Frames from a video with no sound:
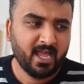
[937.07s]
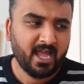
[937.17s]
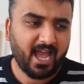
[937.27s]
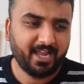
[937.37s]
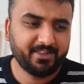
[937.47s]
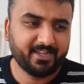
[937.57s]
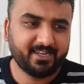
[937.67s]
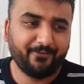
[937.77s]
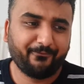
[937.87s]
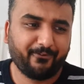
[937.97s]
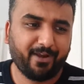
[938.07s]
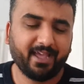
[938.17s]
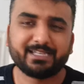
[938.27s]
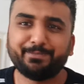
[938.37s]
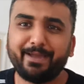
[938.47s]
and the different
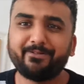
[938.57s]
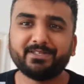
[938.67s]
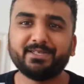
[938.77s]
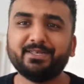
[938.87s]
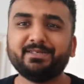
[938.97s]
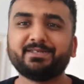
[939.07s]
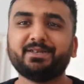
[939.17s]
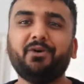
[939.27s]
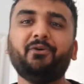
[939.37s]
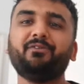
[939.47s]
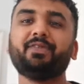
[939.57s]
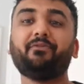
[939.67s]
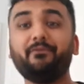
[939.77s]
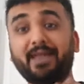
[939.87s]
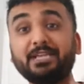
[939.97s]
experiences or the
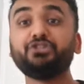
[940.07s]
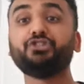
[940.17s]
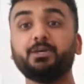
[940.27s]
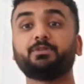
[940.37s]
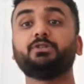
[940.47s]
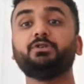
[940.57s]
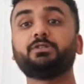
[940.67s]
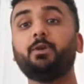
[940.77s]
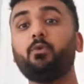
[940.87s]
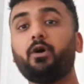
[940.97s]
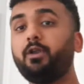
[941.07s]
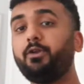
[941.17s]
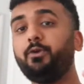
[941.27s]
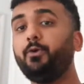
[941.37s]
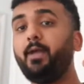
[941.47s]
different relationships to someone
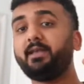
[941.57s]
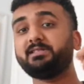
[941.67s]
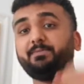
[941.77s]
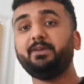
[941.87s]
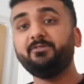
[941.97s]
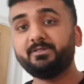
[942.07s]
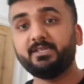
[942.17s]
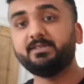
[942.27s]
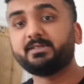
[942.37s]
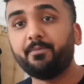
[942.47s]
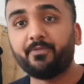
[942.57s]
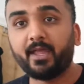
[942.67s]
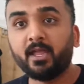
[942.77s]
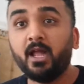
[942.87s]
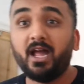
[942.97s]
who experiences
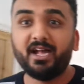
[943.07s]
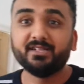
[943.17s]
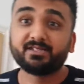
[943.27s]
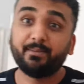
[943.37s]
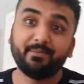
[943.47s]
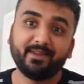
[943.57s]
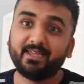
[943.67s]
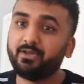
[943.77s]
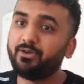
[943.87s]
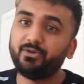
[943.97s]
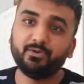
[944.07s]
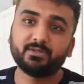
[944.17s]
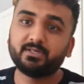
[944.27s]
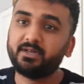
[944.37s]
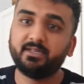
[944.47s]
something and somebody who
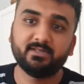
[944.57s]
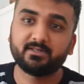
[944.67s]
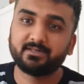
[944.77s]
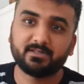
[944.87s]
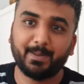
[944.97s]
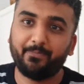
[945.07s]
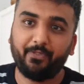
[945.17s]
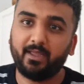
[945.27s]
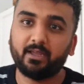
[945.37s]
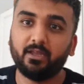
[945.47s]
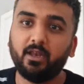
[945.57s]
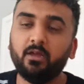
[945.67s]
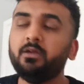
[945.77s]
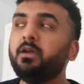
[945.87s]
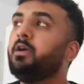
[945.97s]
studies something, you